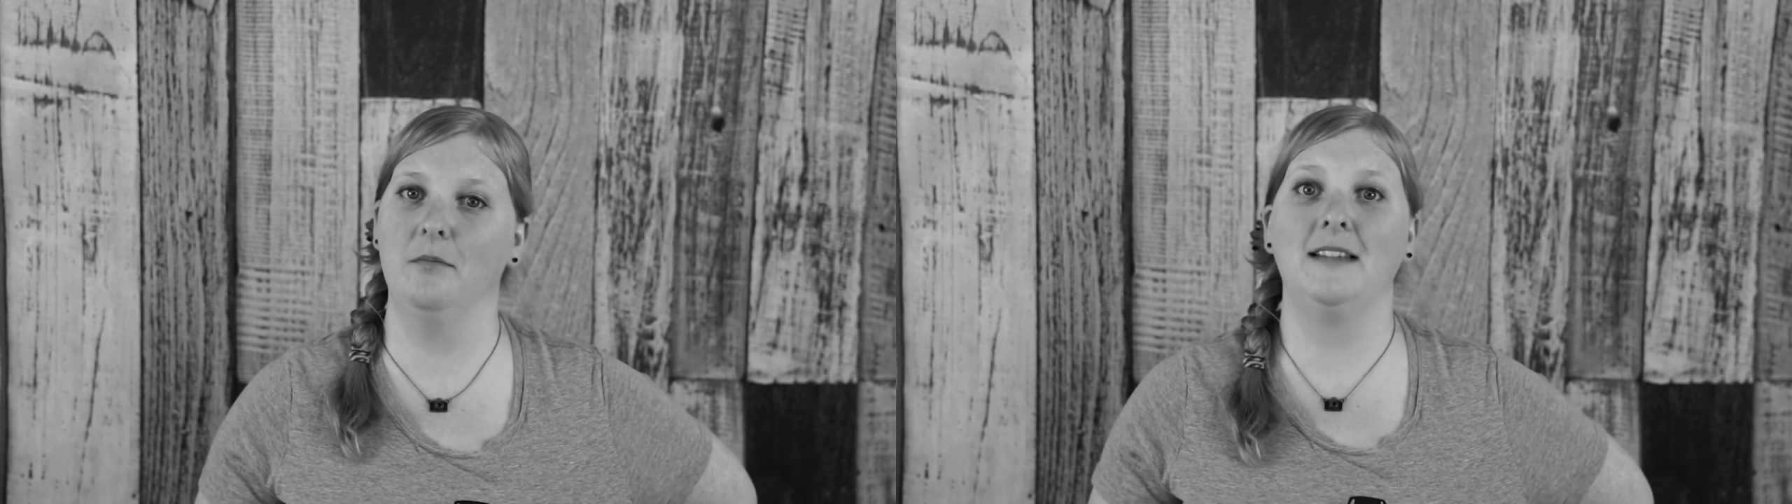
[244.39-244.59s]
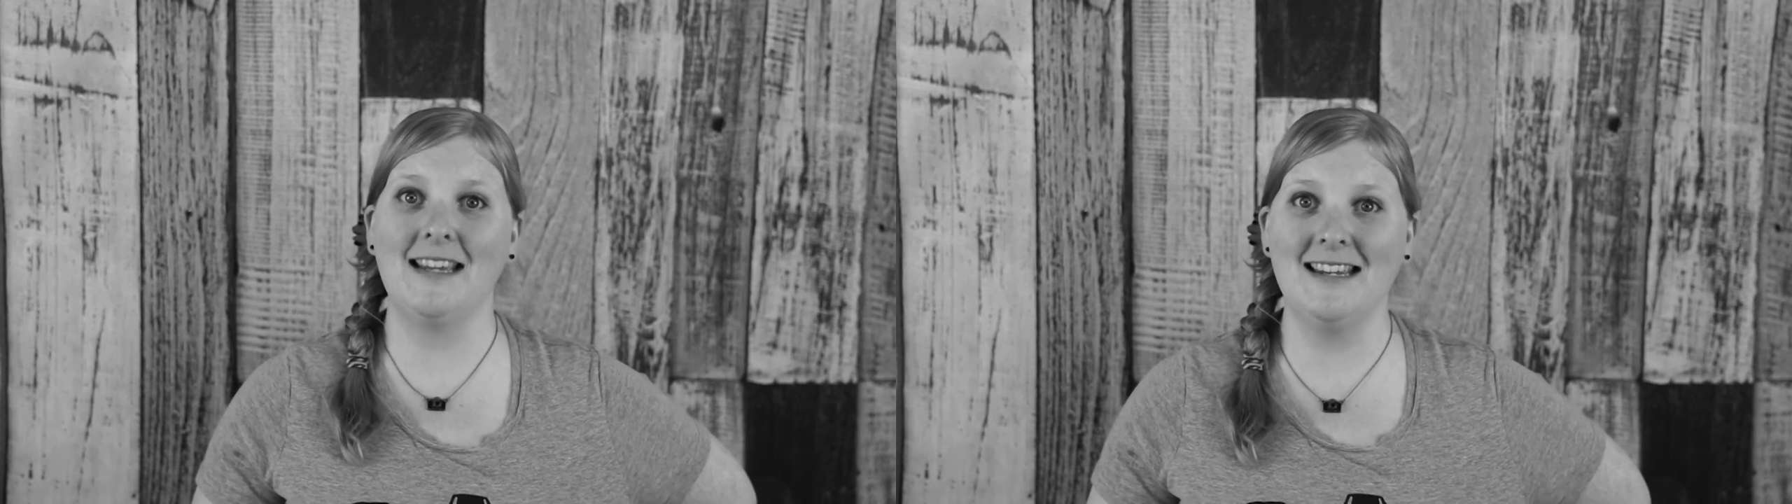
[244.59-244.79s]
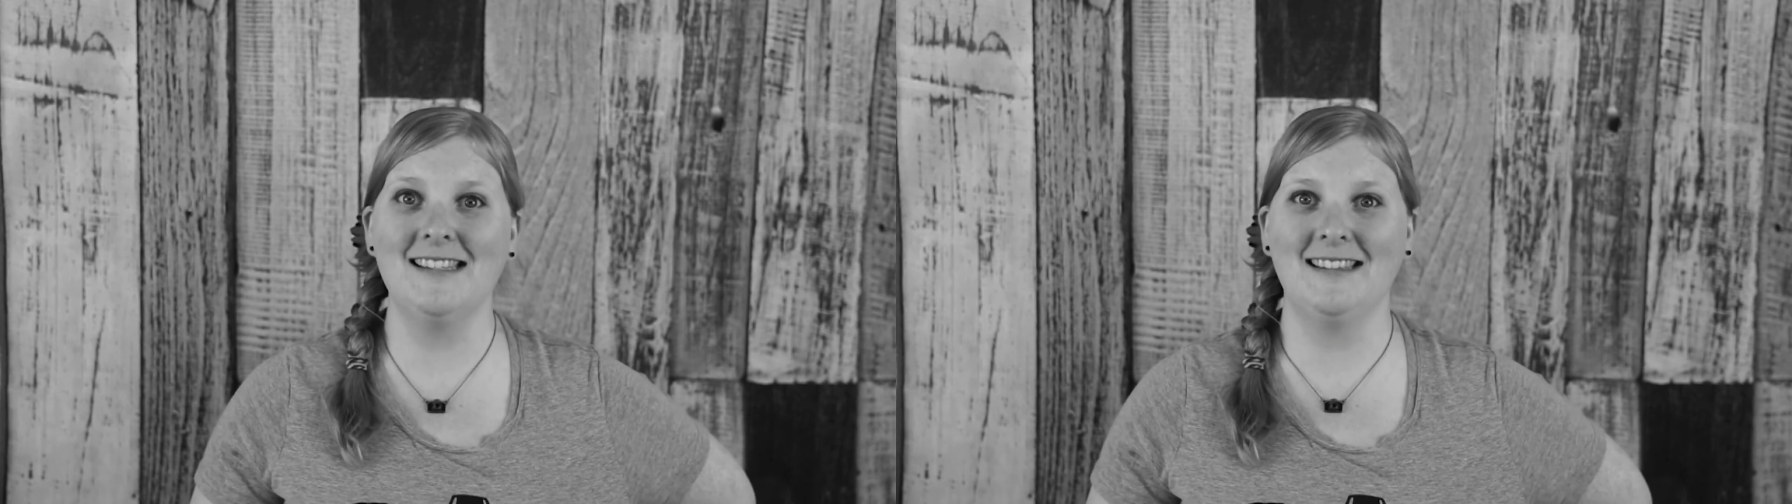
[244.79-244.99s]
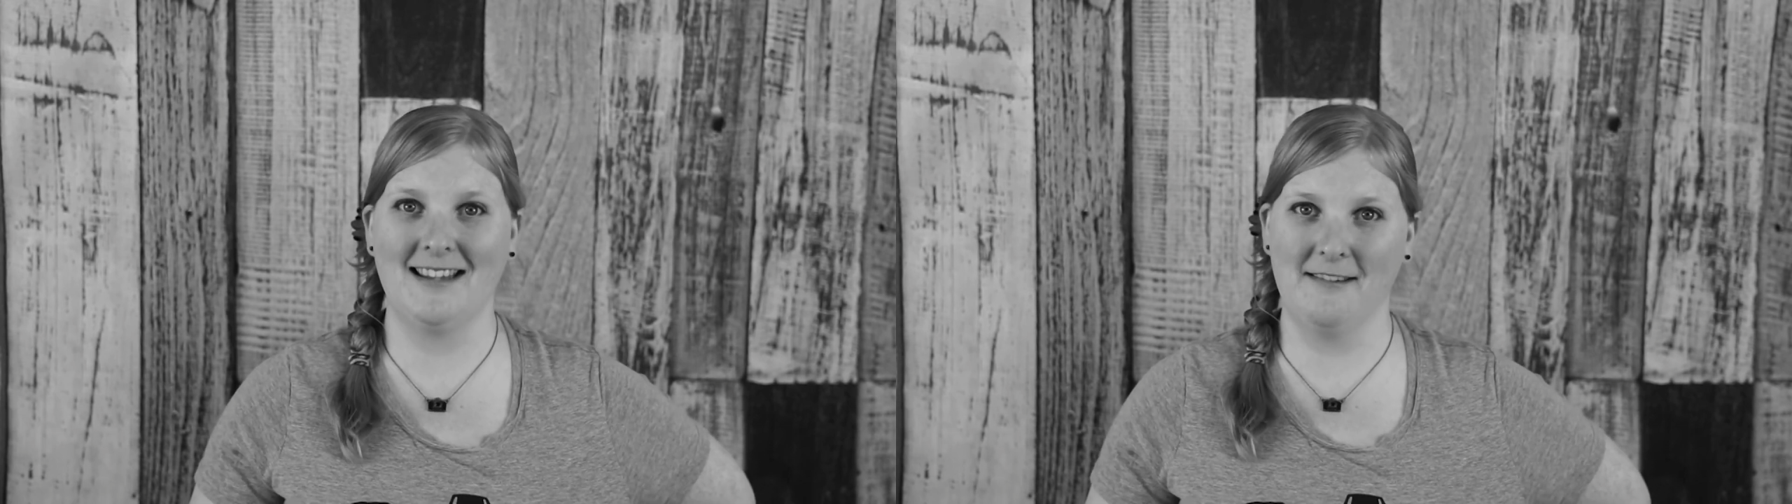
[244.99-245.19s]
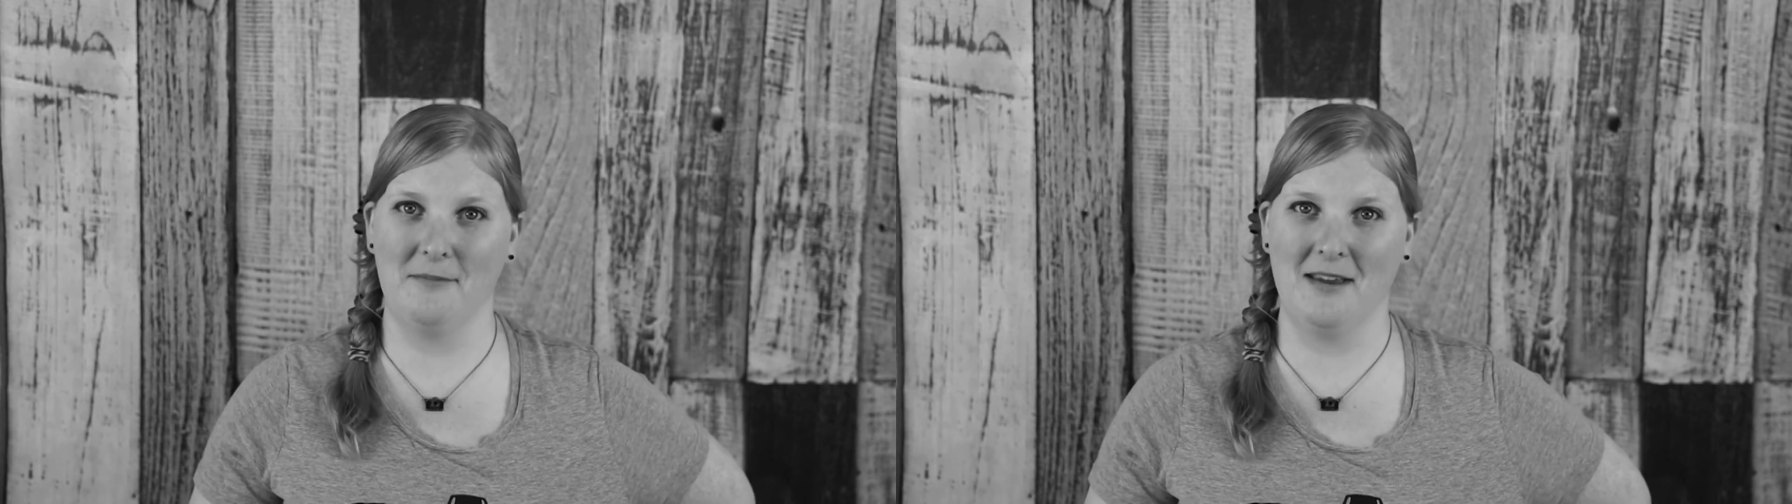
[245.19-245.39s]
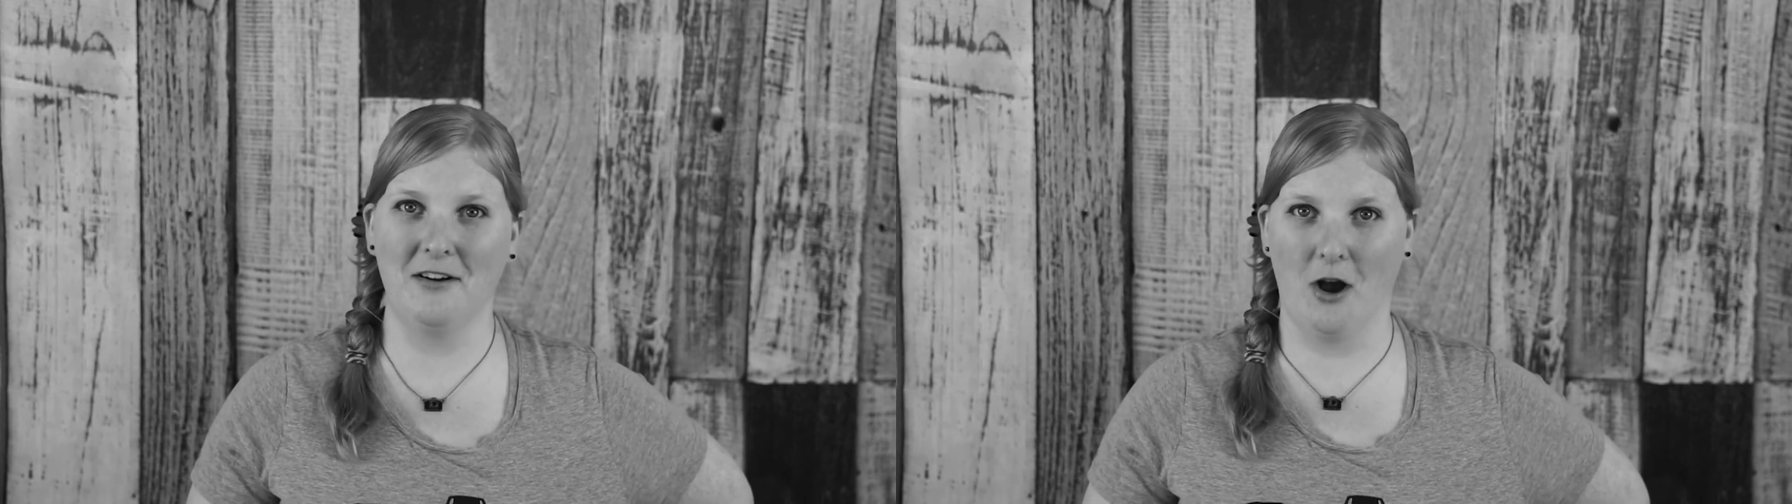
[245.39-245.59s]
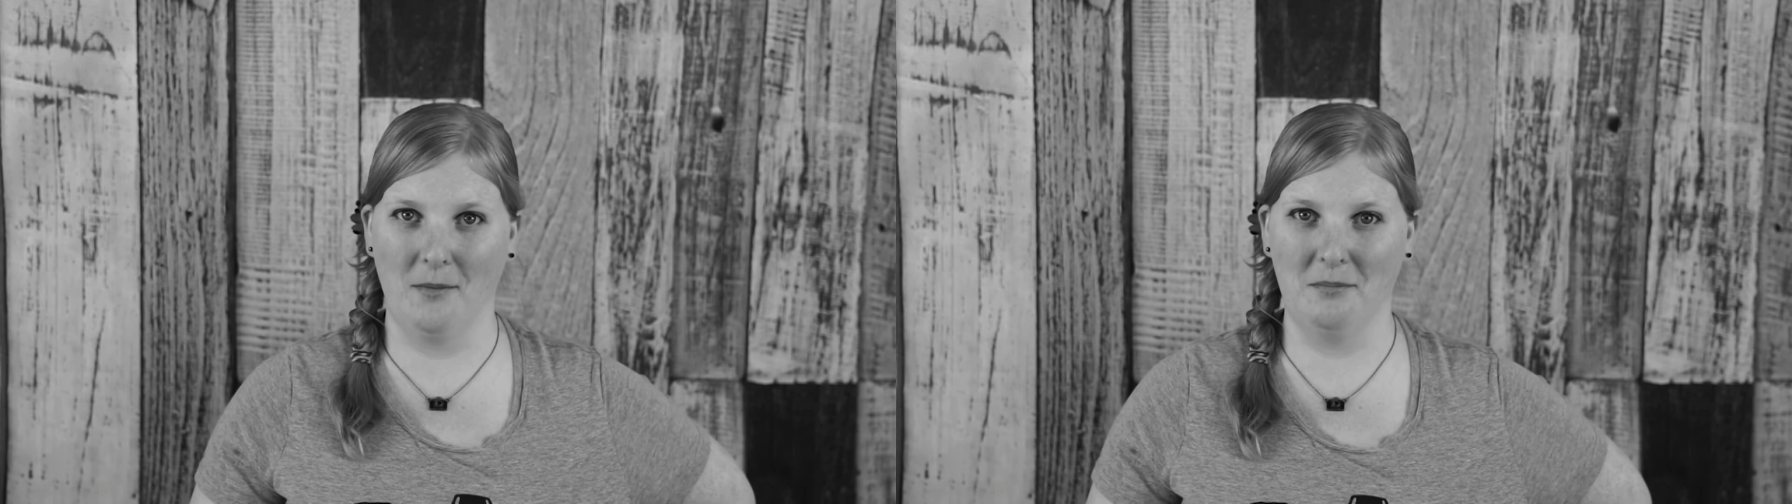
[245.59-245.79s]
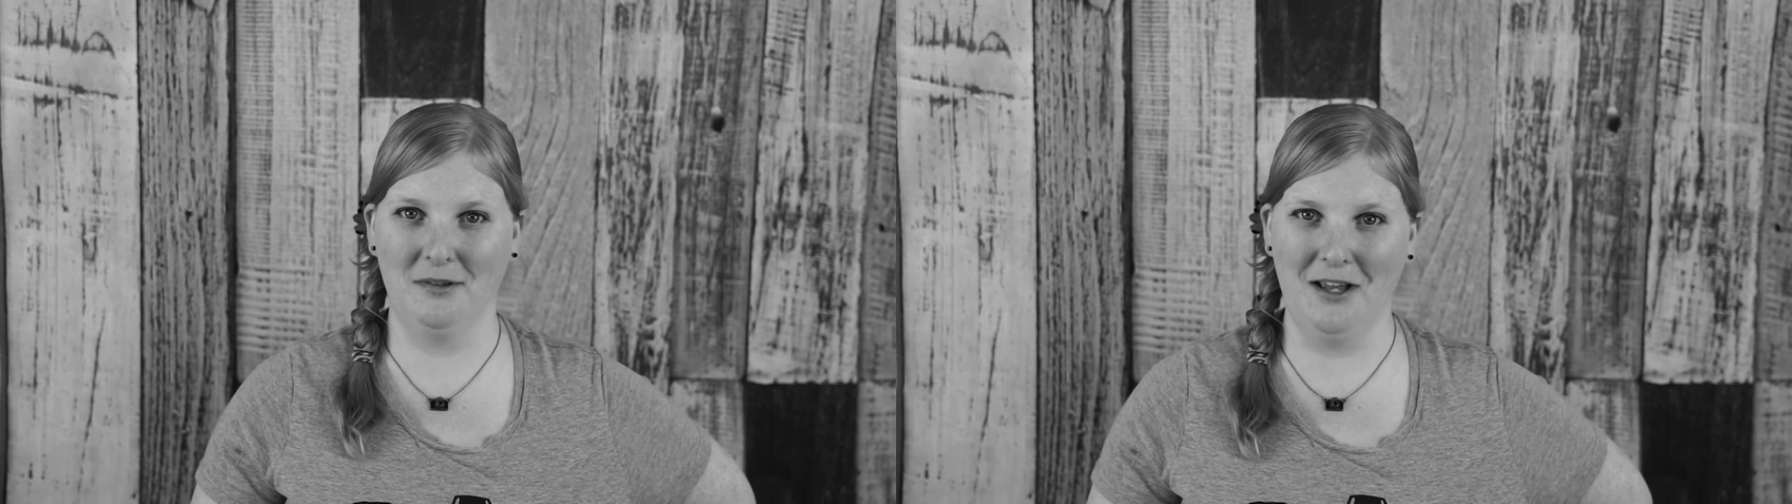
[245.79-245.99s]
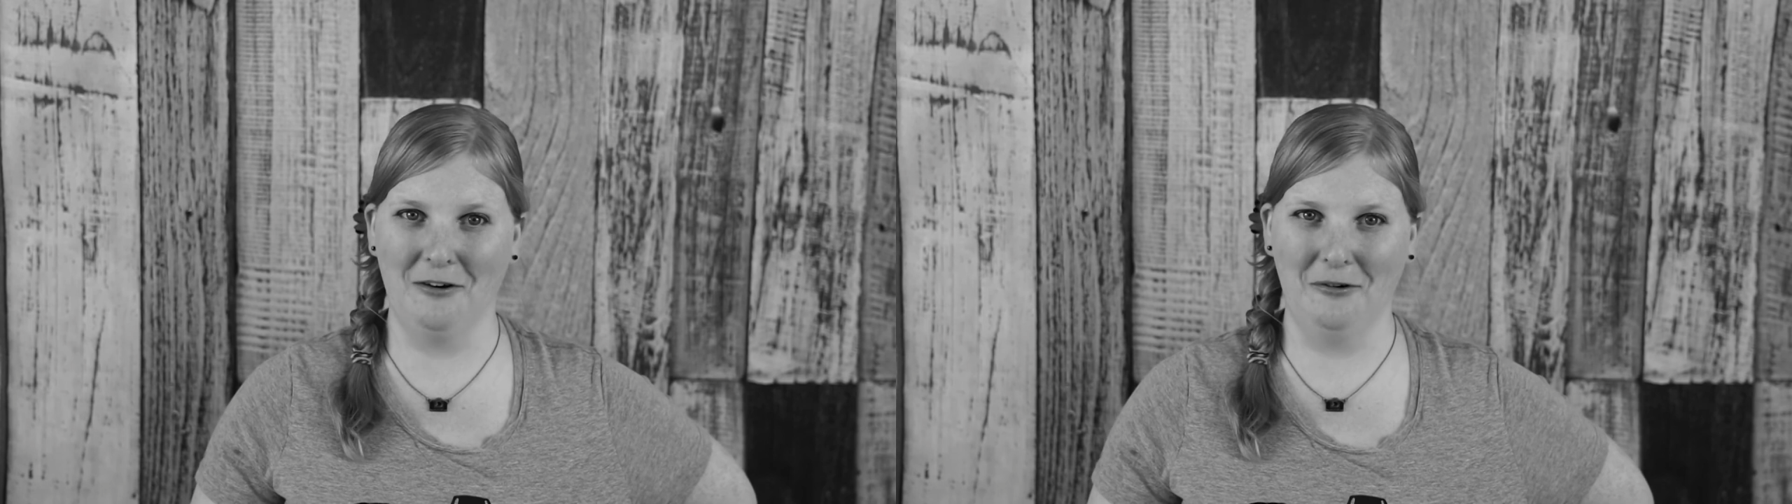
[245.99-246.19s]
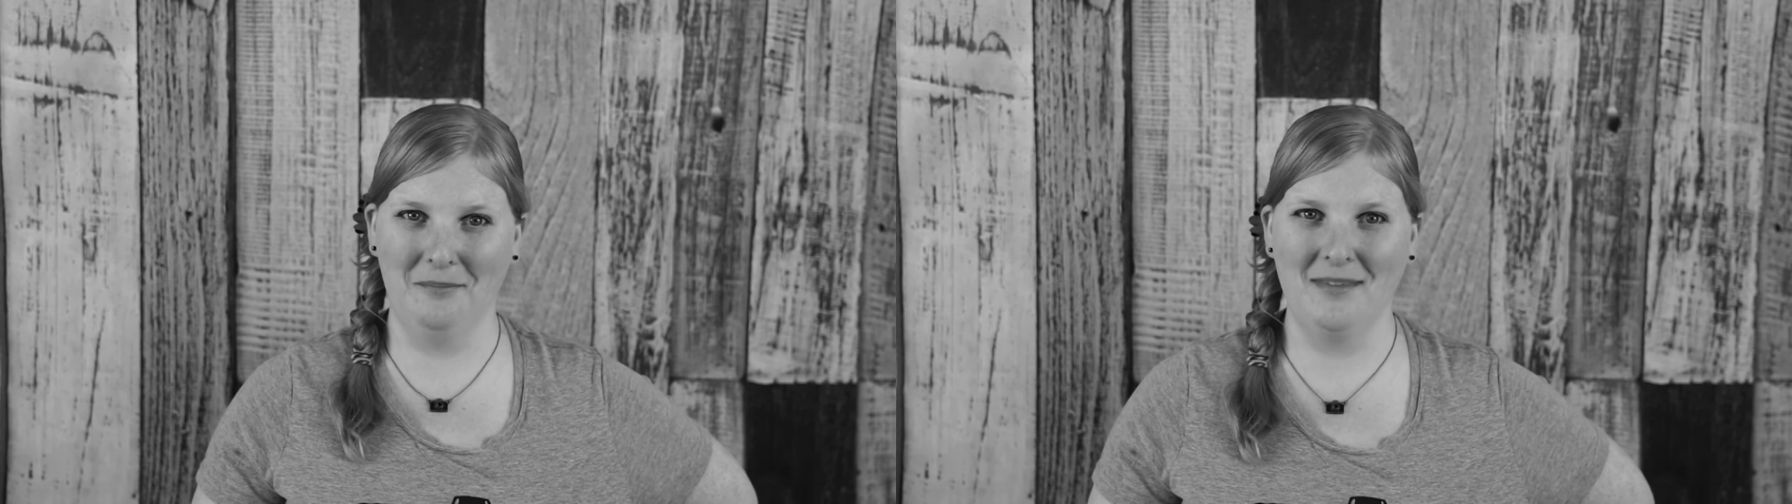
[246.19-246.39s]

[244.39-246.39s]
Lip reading: please leave me a comment below.